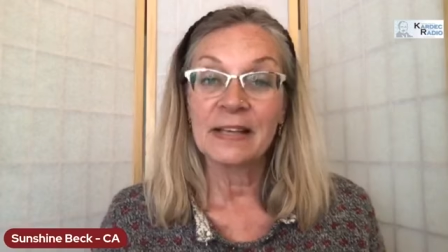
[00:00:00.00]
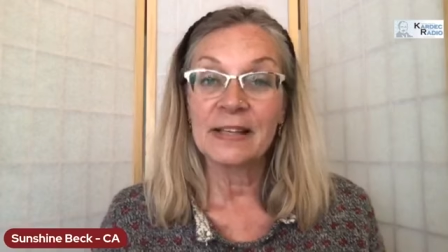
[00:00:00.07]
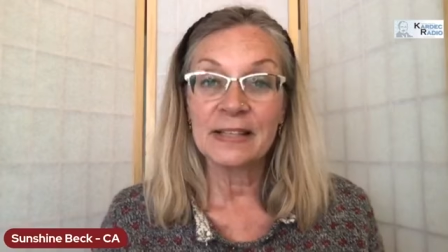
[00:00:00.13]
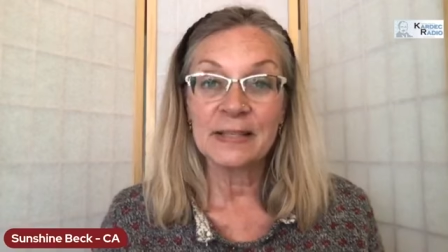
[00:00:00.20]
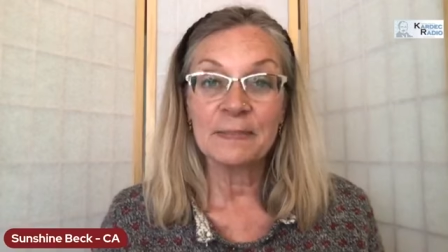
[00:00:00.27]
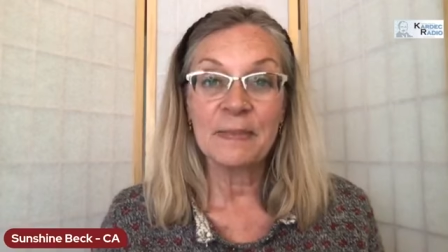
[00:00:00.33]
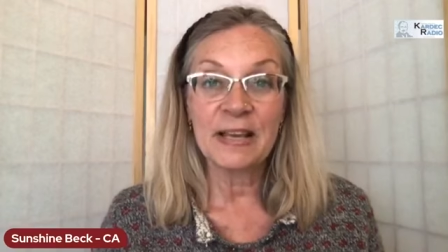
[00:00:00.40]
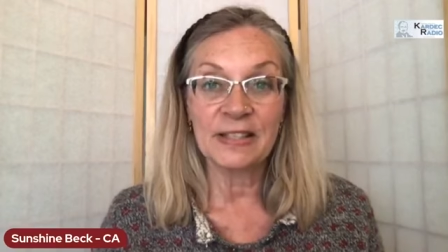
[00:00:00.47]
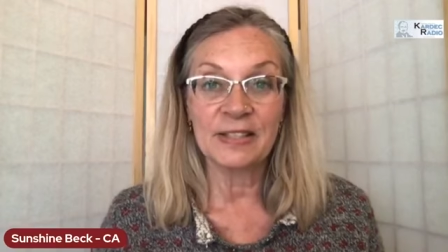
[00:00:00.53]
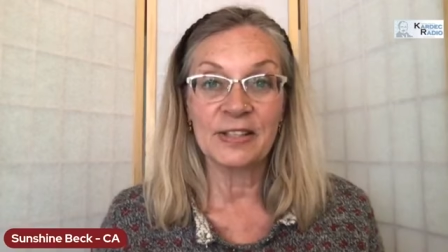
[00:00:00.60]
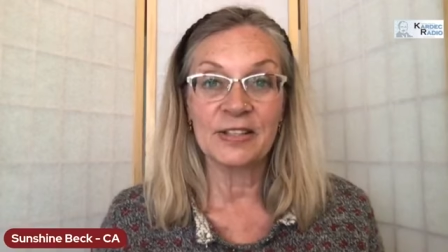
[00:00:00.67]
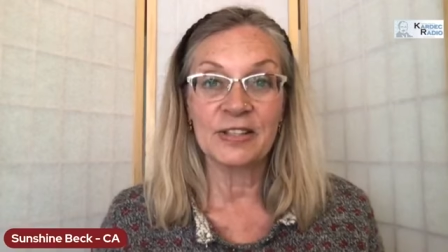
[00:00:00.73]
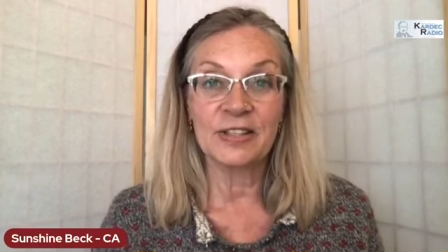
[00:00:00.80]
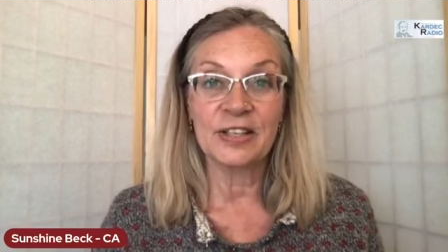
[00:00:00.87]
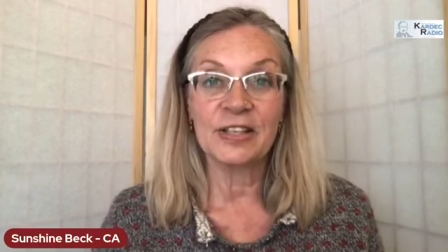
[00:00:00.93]
This
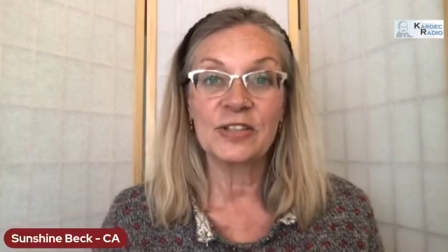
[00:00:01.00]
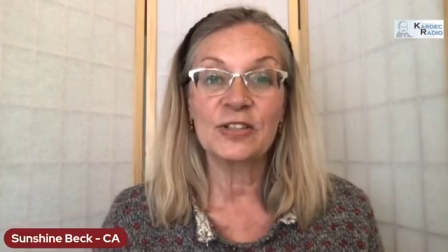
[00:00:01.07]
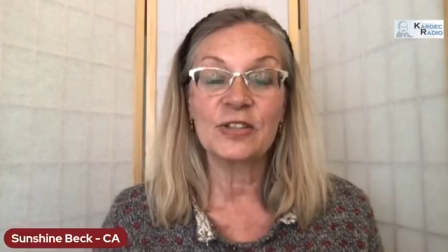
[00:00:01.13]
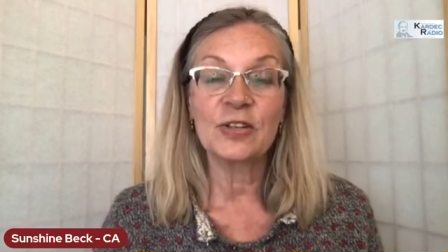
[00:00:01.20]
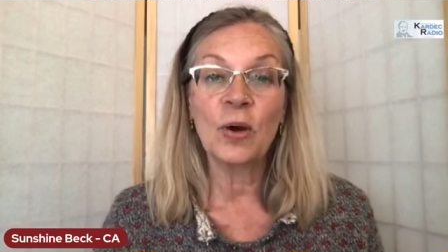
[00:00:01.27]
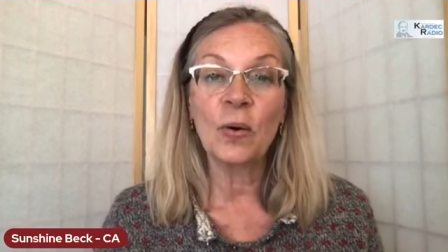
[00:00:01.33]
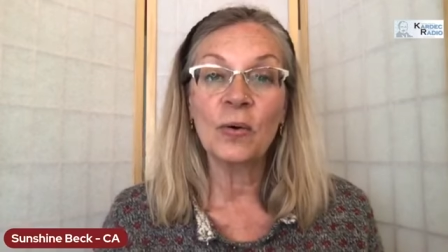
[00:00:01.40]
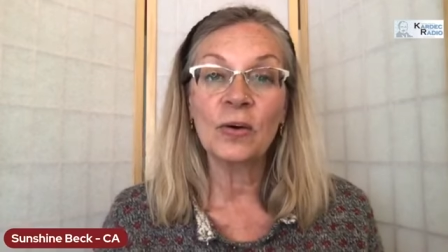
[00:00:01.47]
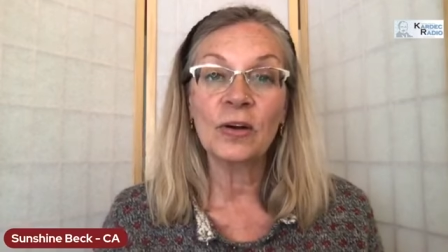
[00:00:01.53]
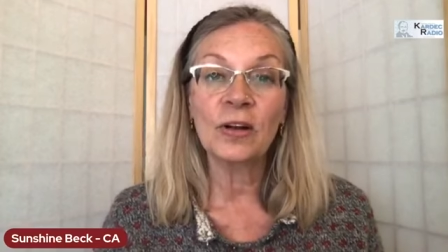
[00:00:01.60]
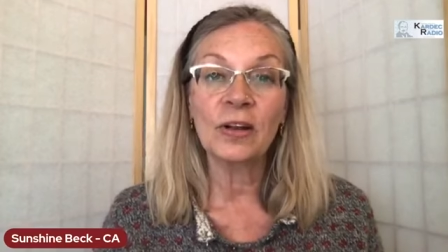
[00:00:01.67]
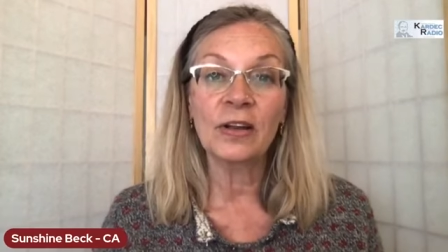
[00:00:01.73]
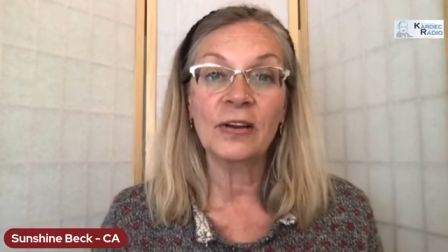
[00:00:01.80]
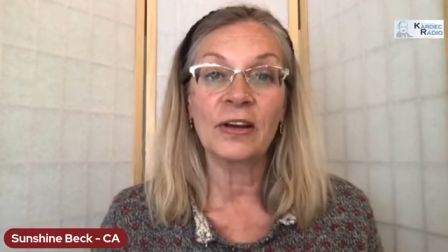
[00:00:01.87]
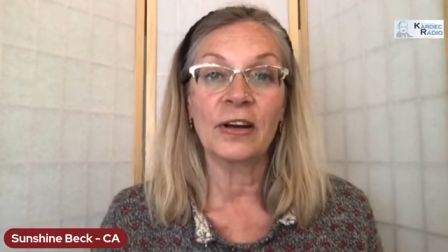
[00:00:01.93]
message is so
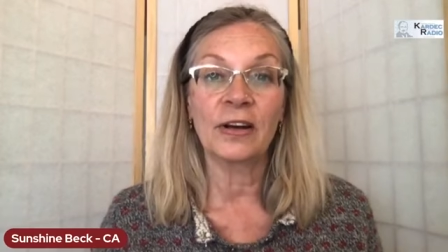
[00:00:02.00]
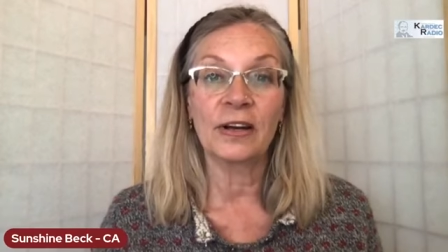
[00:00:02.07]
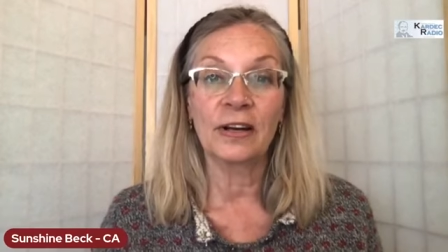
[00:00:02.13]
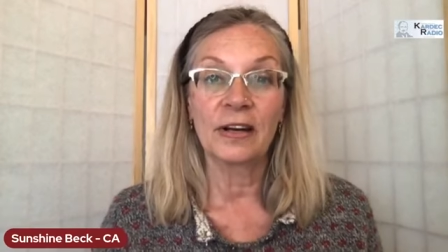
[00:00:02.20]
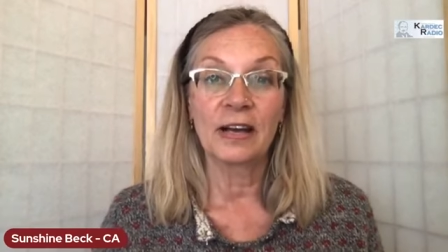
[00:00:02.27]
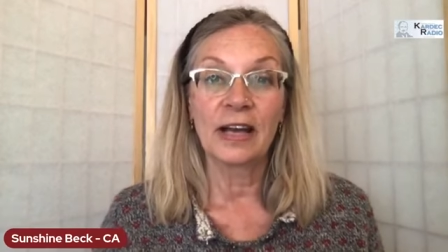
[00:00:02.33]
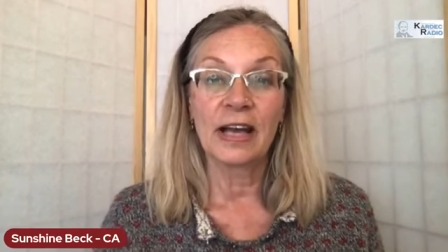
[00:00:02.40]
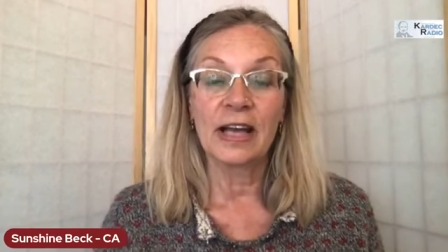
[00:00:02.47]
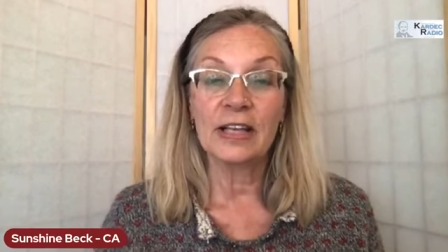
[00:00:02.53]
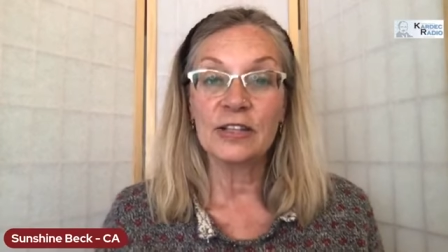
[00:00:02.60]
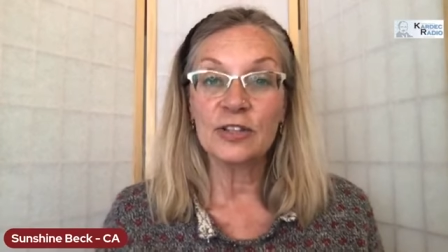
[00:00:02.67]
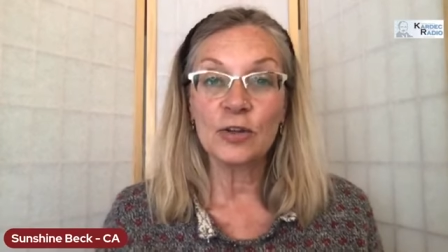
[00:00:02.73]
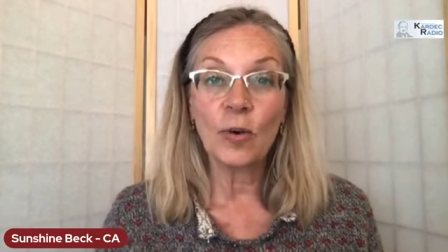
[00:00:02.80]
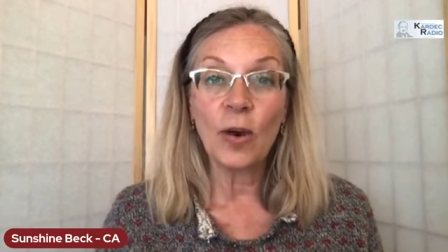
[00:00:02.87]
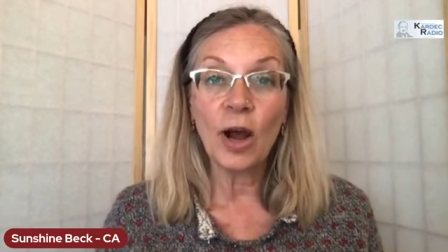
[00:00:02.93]
clear
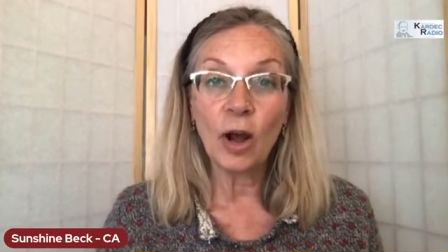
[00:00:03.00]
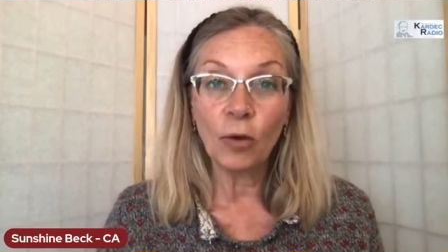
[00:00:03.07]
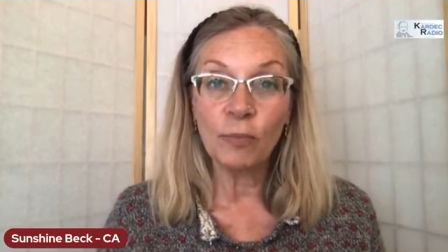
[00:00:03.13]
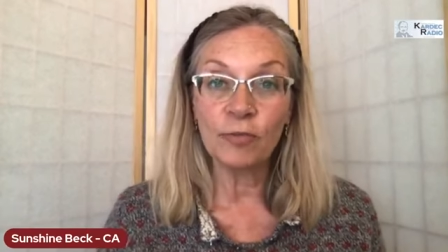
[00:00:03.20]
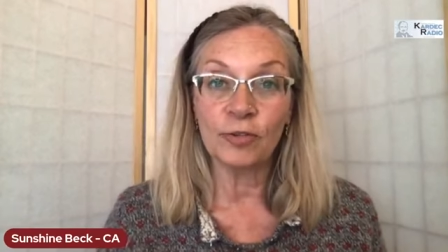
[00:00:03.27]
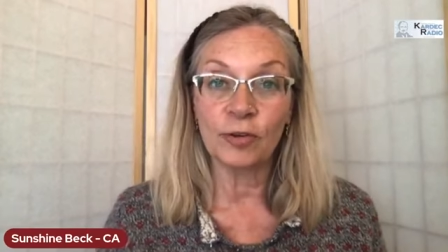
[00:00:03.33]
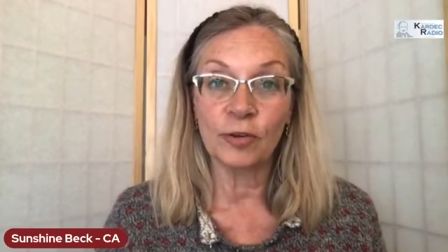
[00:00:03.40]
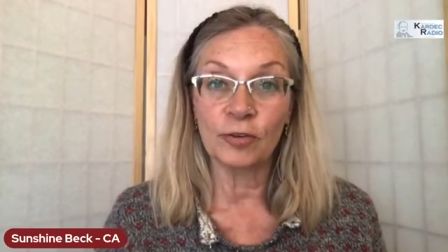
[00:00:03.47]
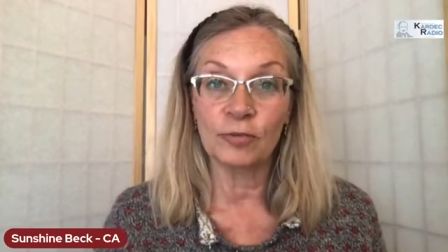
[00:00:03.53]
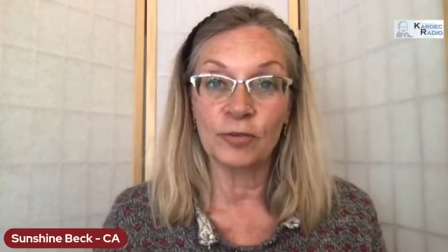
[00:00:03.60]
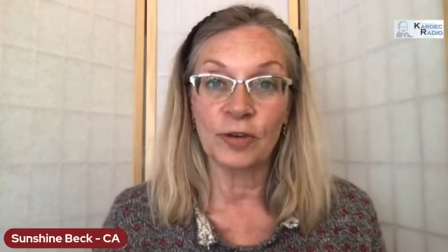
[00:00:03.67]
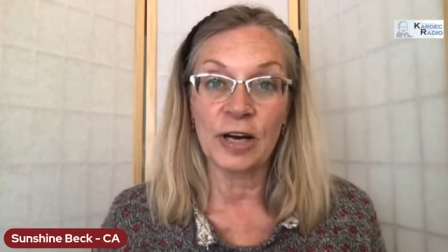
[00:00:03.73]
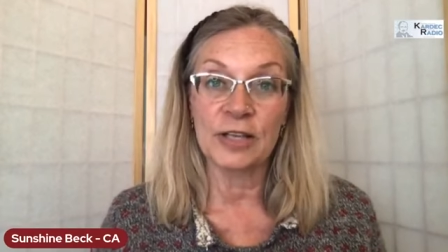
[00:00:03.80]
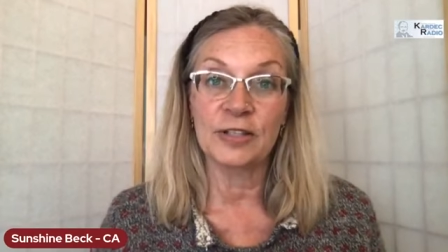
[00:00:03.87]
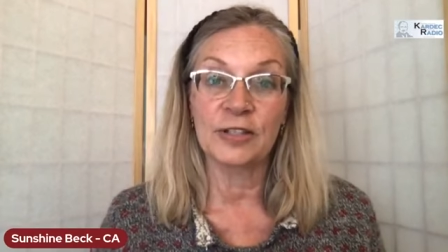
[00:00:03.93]
and so helpful
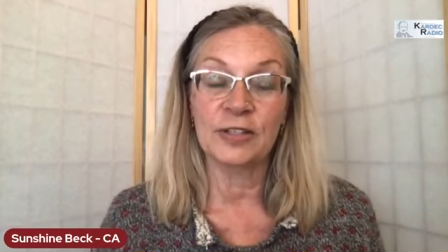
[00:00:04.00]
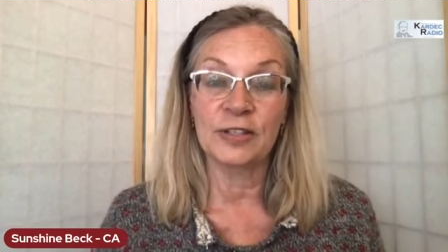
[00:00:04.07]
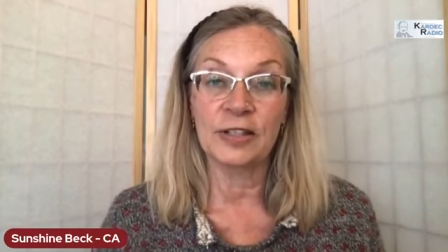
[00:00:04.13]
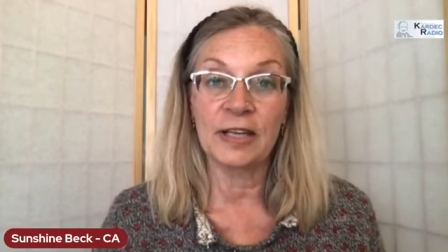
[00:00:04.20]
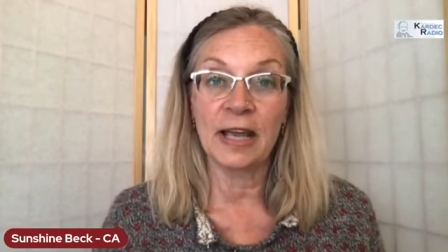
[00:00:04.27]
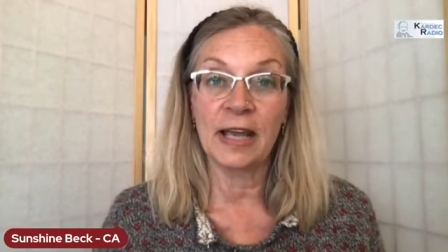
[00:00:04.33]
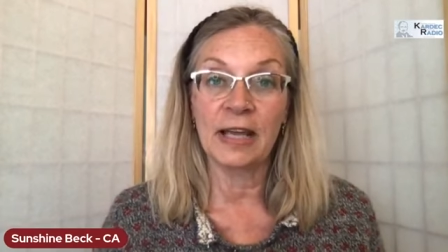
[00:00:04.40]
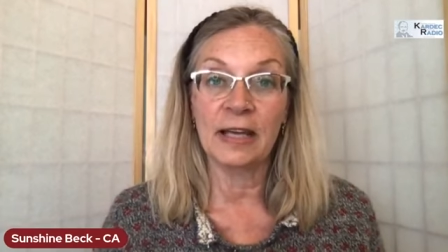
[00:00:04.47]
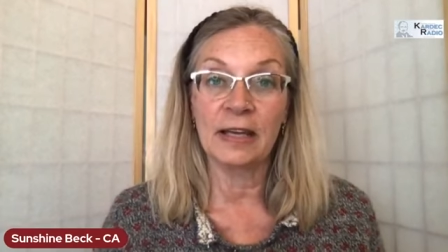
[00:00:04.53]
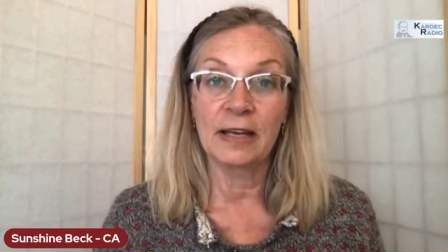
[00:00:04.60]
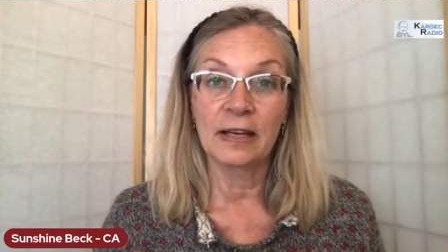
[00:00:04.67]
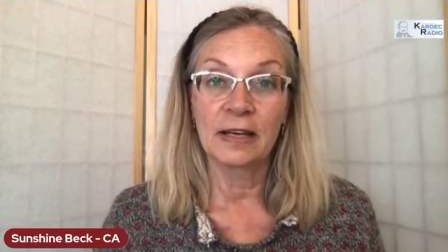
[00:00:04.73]
for us today